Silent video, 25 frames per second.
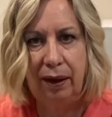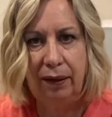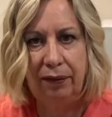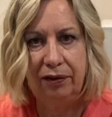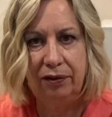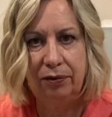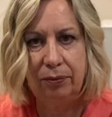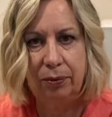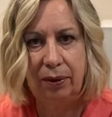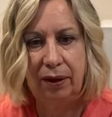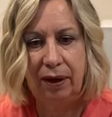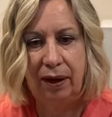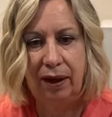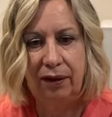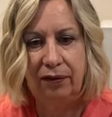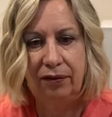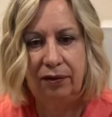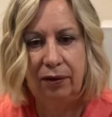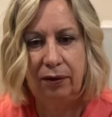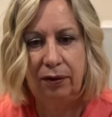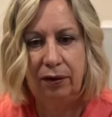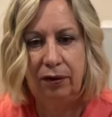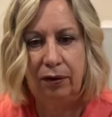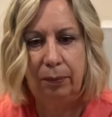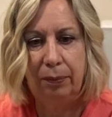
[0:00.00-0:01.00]
This one has a
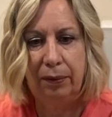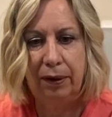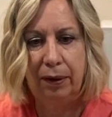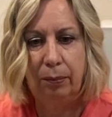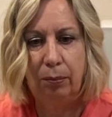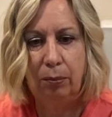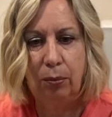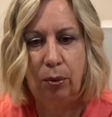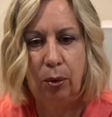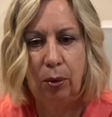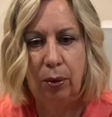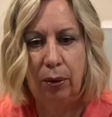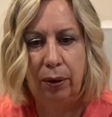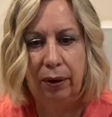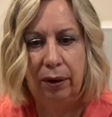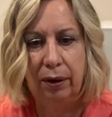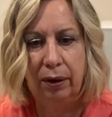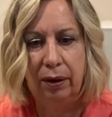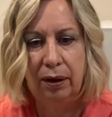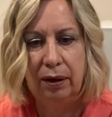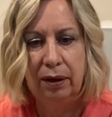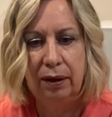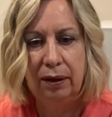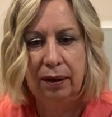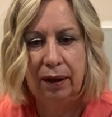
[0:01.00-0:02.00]
little bit more